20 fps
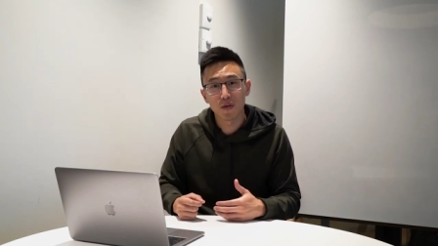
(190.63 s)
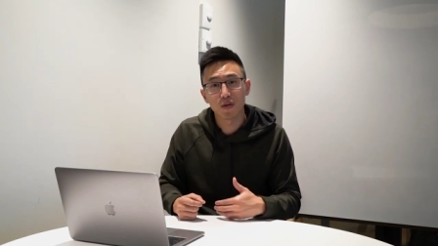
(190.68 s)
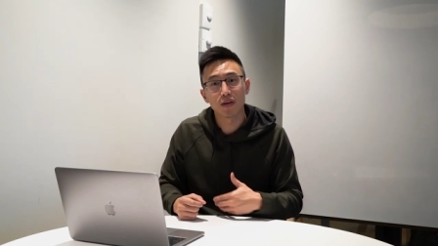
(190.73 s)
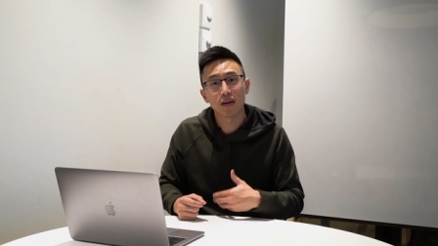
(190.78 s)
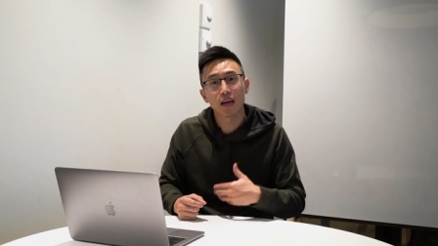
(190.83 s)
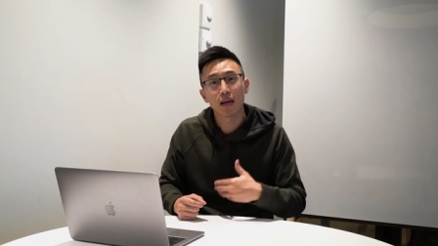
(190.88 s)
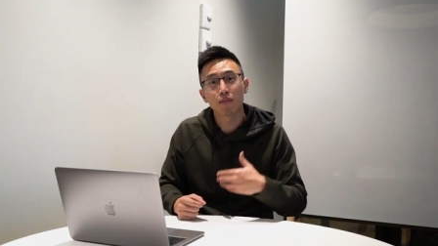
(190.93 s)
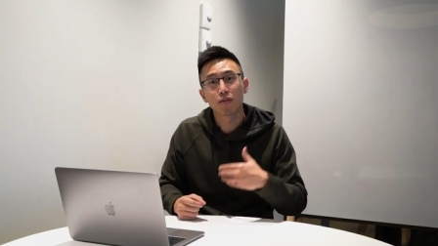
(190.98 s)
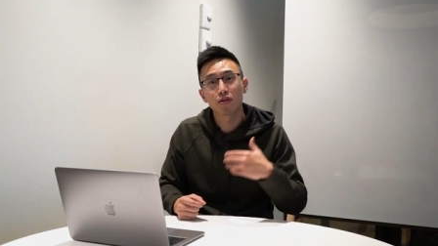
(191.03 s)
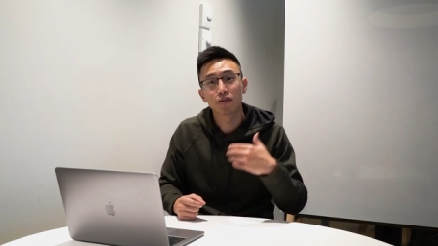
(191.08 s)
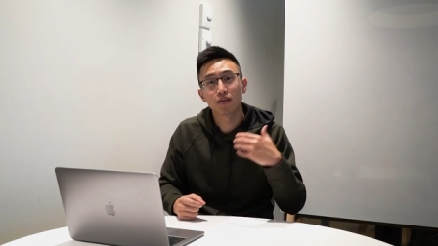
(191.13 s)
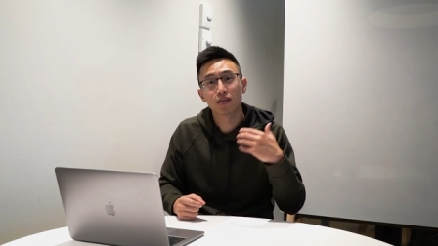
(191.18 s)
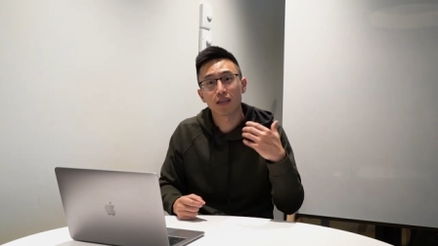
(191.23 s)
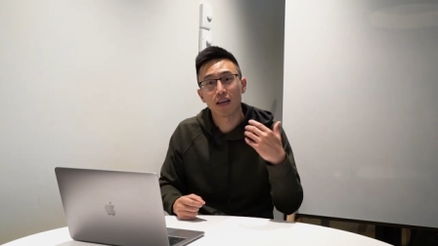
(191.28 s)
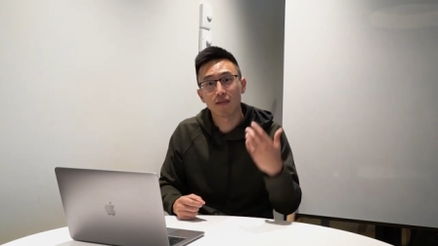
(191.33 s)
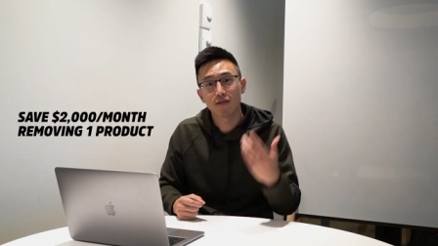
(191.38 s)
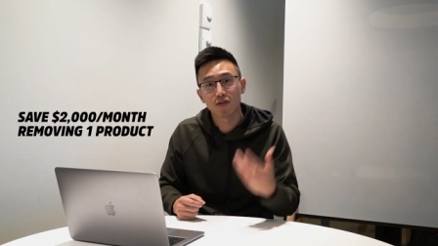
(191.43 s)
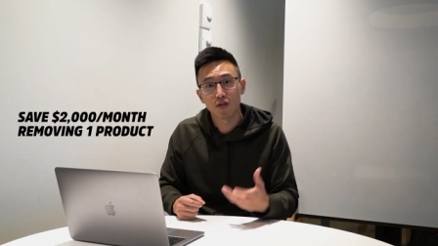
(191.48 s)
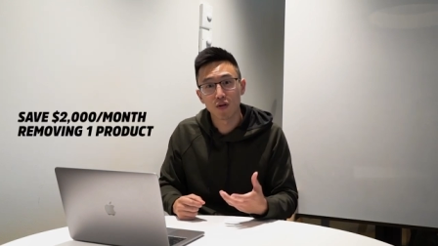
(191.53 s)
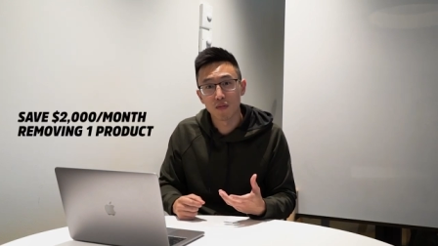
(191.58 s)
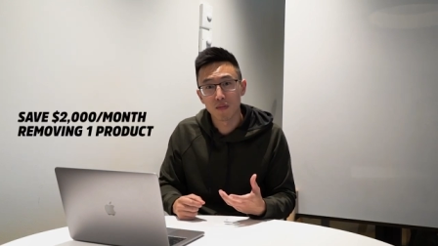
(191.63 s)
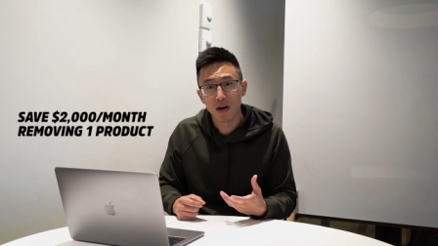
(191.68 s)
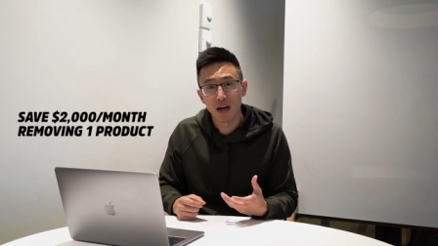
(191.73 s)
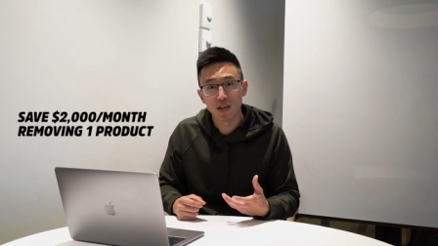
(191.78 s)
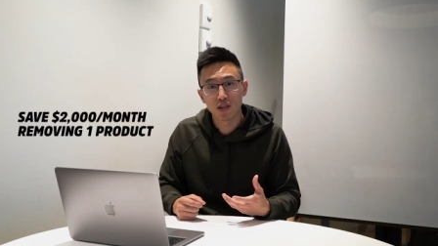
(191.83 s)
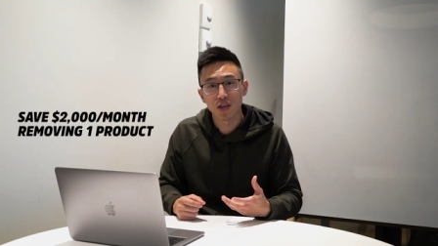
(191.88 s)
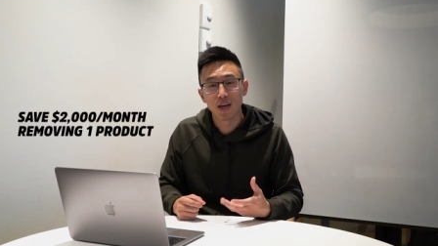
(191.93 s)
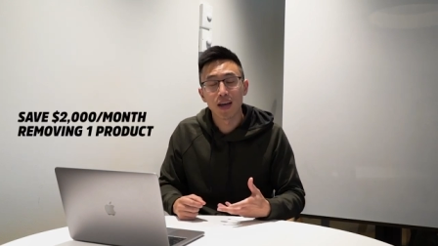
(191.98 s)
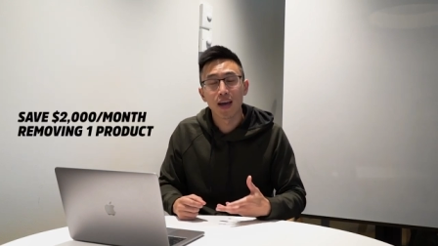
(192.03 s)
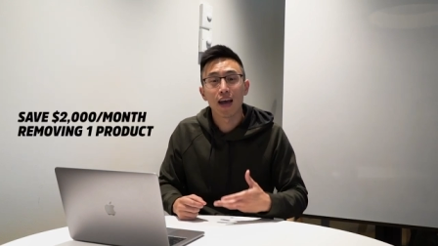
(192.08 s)
We were able to save so
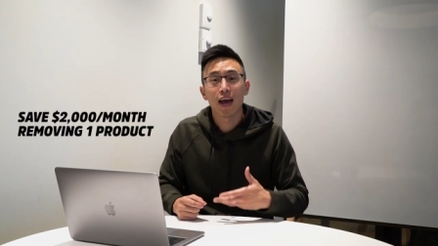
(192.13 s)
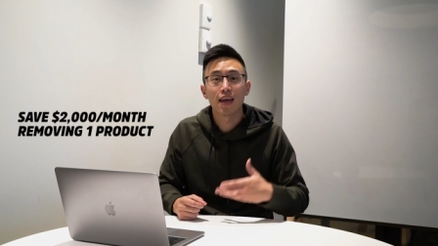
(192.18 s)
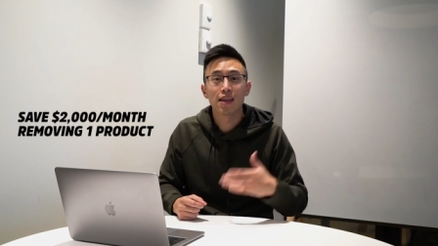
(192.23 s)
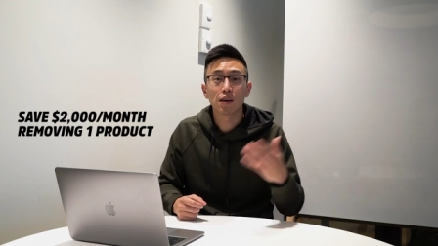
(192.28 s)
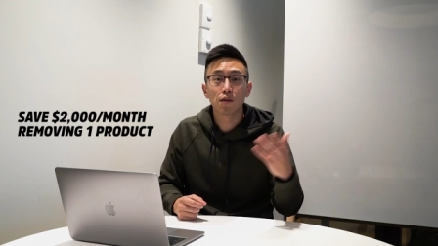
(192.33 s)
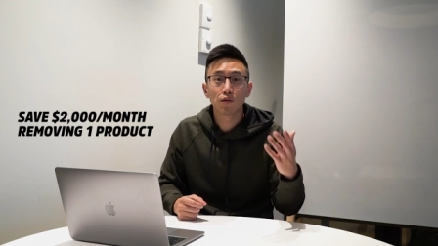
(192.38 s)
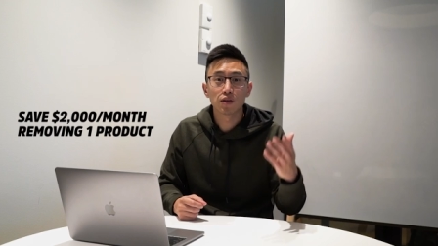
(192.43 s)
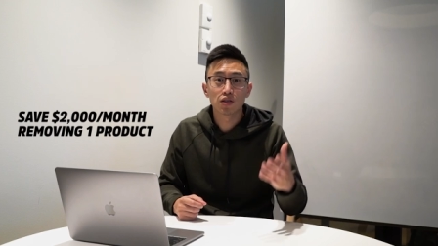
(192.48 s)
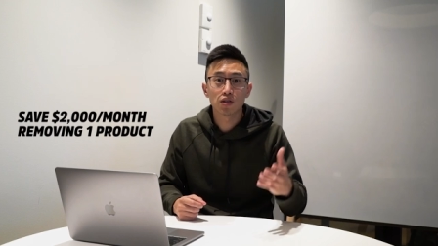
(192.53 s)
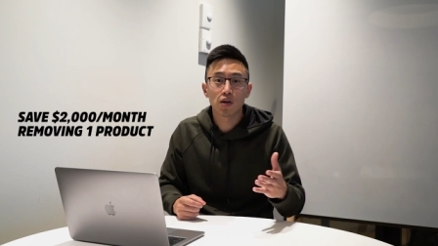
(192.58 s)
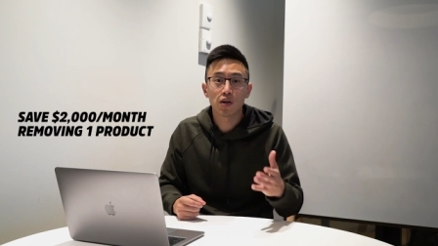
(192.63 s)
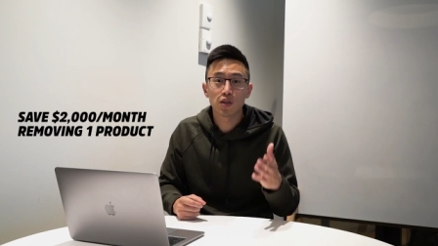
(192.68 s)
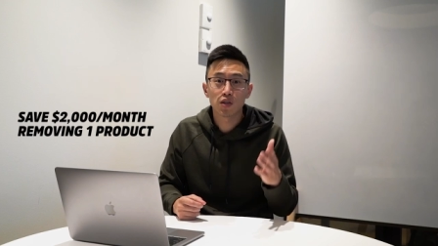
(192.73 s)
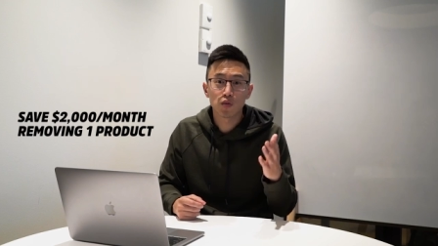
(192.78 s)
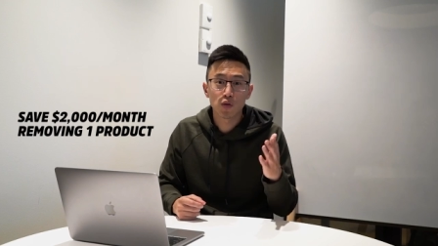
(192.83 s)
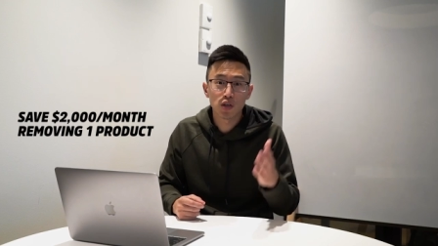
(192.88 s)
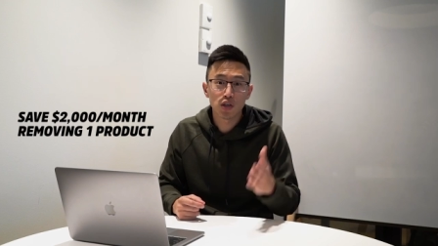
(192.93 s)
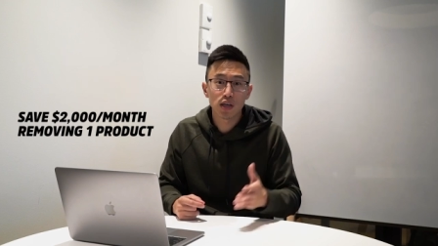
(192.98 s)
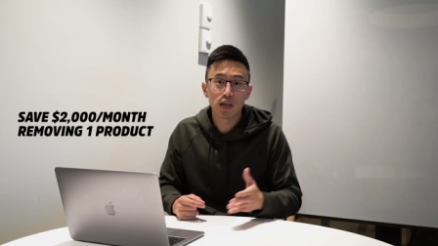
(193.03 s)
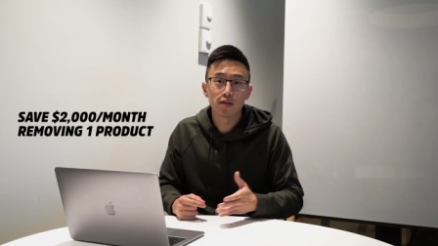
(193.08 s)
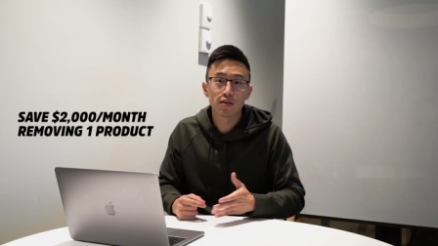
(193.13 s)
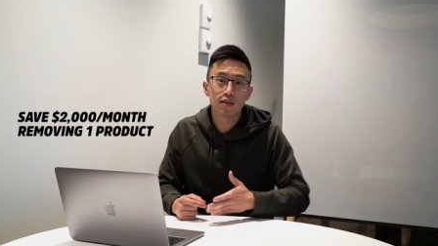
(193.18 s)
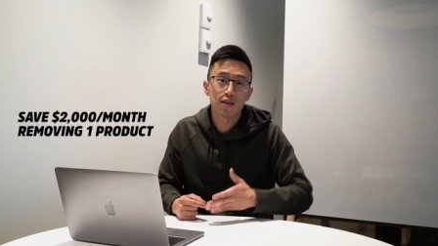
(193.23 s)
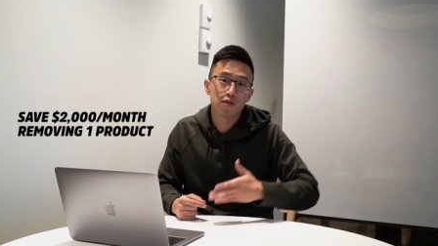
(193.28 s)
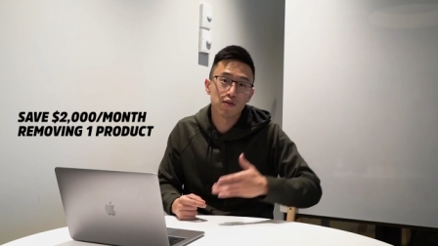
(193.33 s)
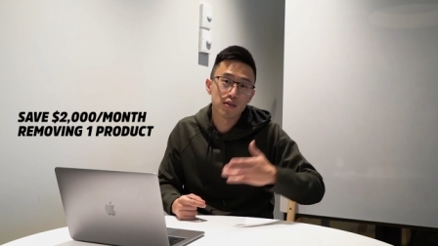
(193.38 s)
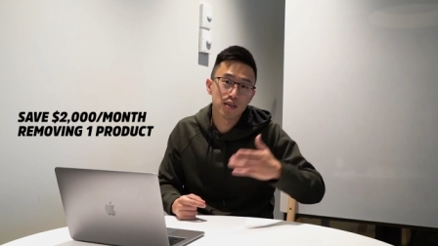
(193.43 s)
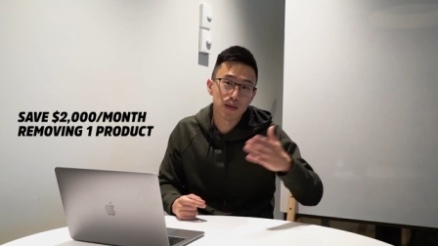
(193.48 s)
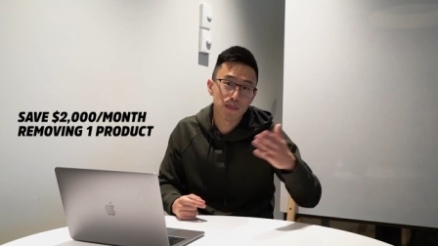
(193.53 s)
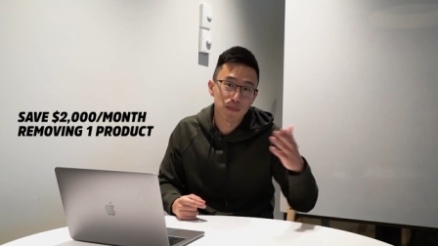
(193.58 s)
much, and then we started switching out
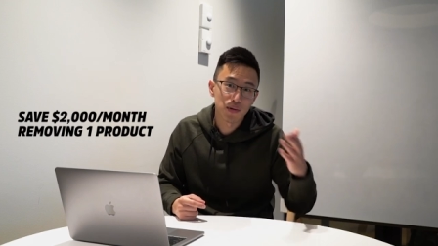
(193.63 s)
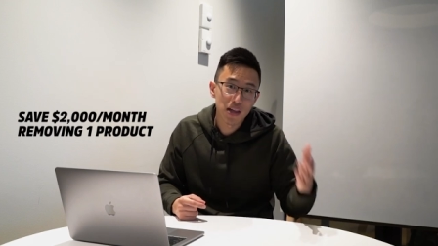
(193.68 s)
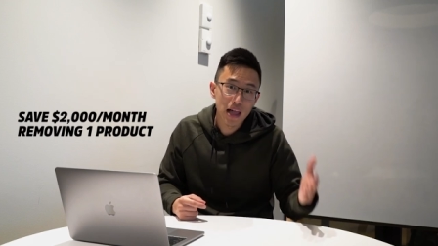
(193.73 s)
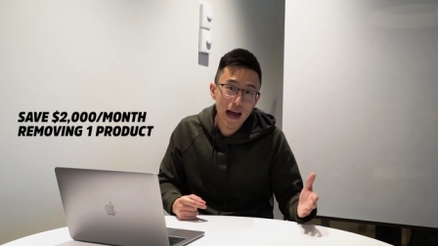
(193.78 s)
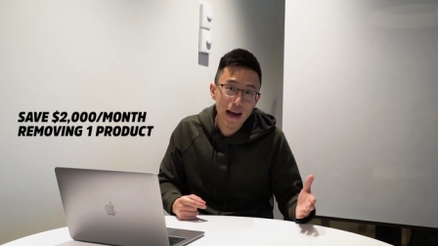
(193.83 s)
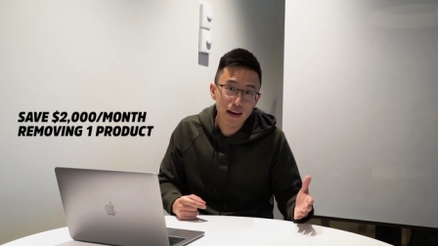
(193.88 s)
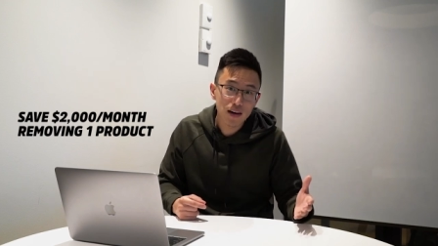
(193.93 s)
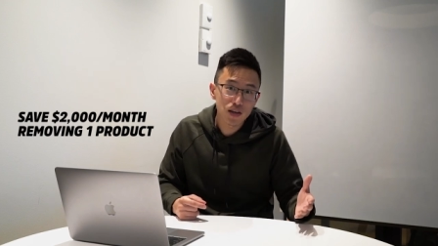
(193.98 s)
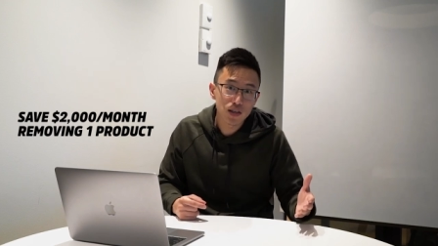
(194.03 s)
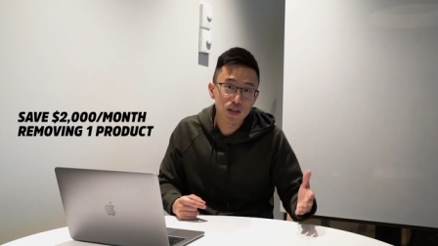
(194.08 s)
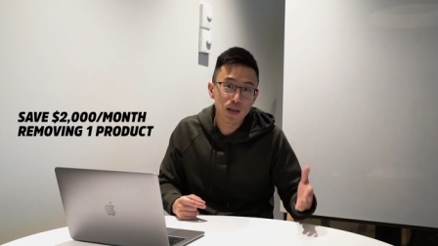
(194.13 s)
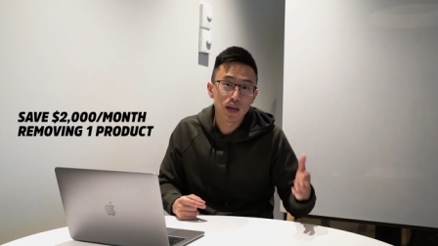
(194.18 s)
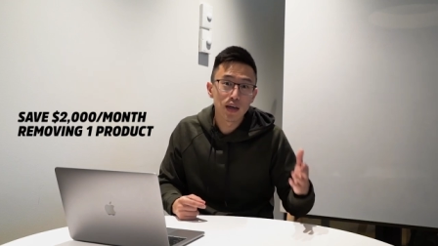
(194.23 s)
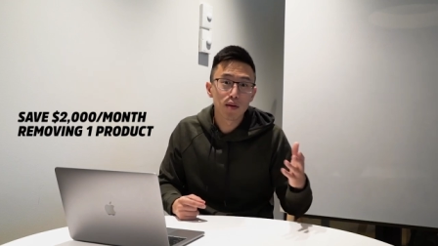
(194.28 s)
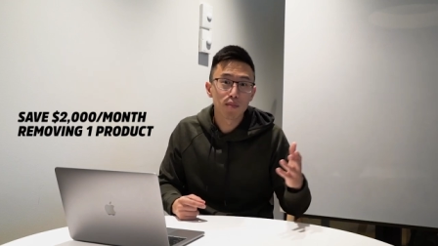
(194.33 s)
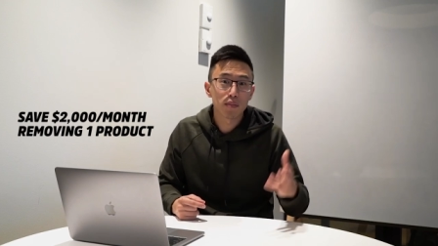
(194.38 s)
different suppliers